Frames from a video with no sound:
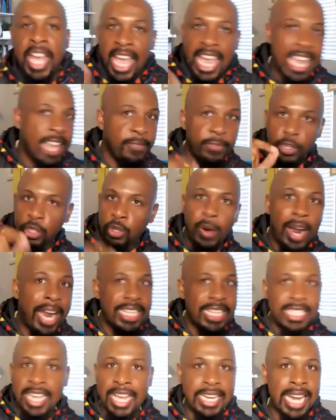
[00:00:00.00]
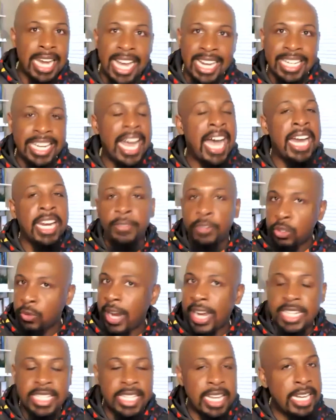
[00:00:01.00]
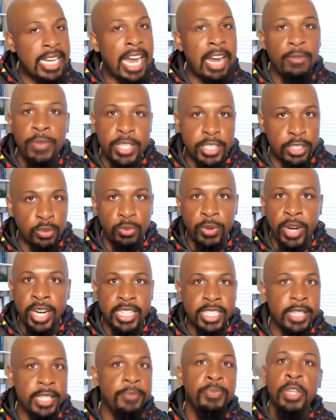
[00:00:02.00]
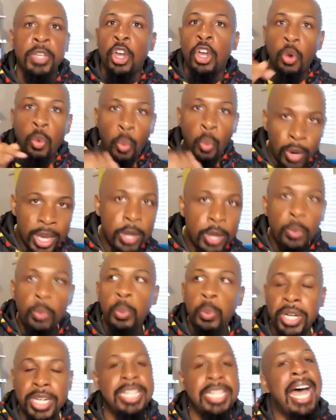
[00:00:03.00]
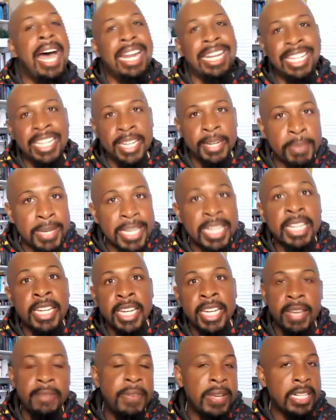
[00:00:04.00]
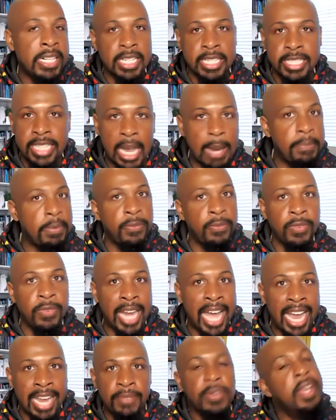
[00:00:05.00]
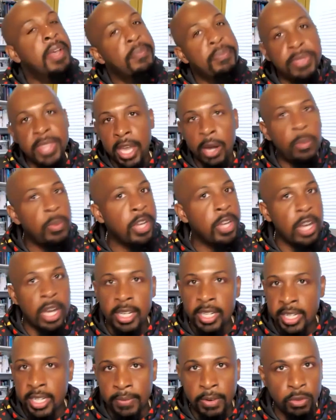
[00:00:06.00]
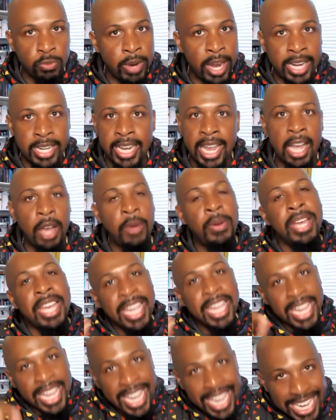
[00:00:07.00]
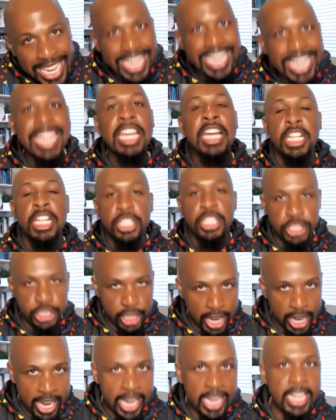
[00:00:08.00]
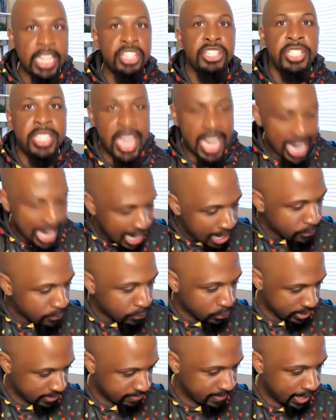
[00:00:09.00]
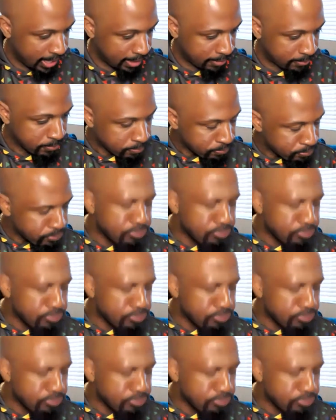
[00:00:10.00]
If Christ had not died, if Christ had not resurrected, we would not be living the type of life that we are living right now. He changed everything.